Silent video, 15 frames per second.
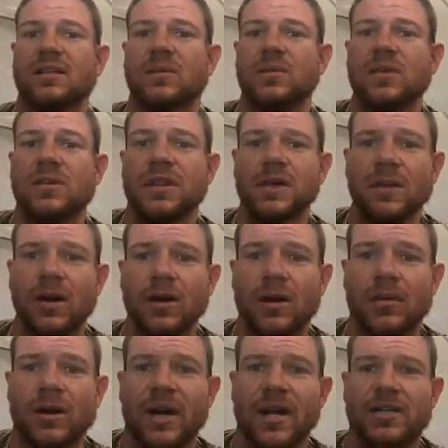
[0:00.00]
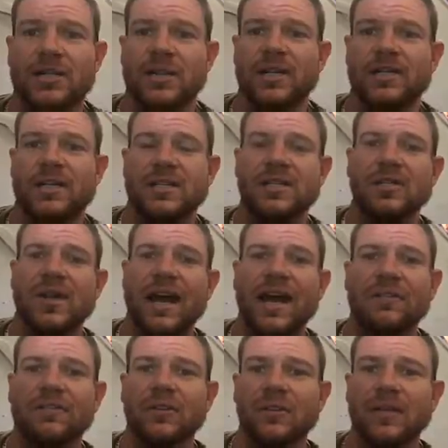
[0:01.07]
So when you think about carbohydrates, you
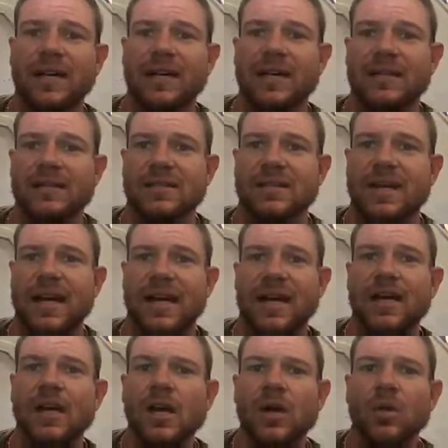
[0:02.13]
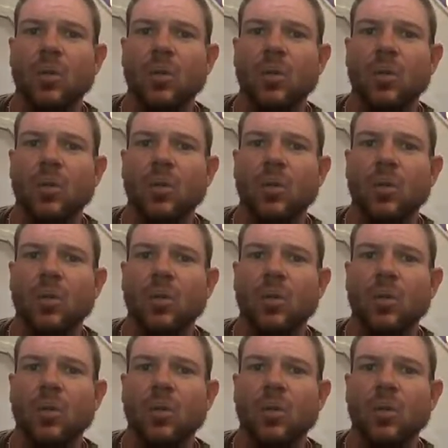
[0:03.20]
have to really kind of decide